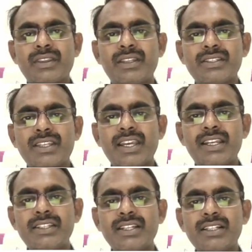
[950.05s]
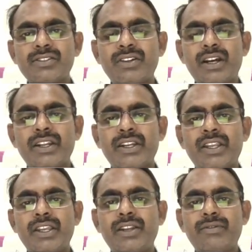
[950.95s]
The scale is also not
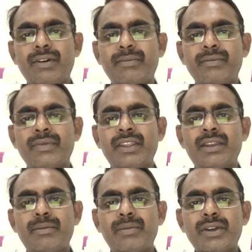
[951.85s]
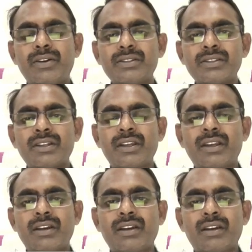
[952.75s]
uniform because
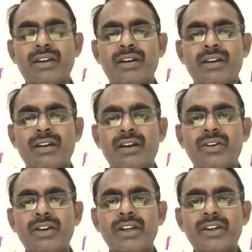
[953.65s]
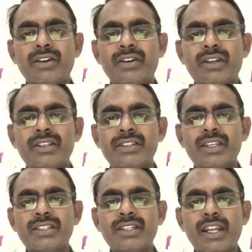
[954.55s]
controlling torque
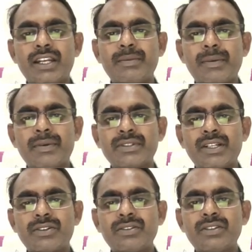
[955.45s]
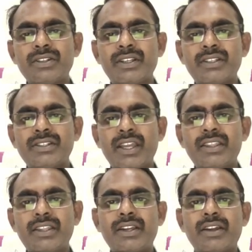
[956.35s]
Tc is directly proportional to
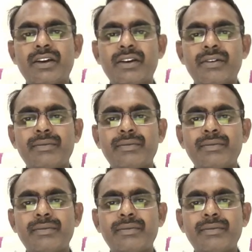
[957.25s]
sin theta.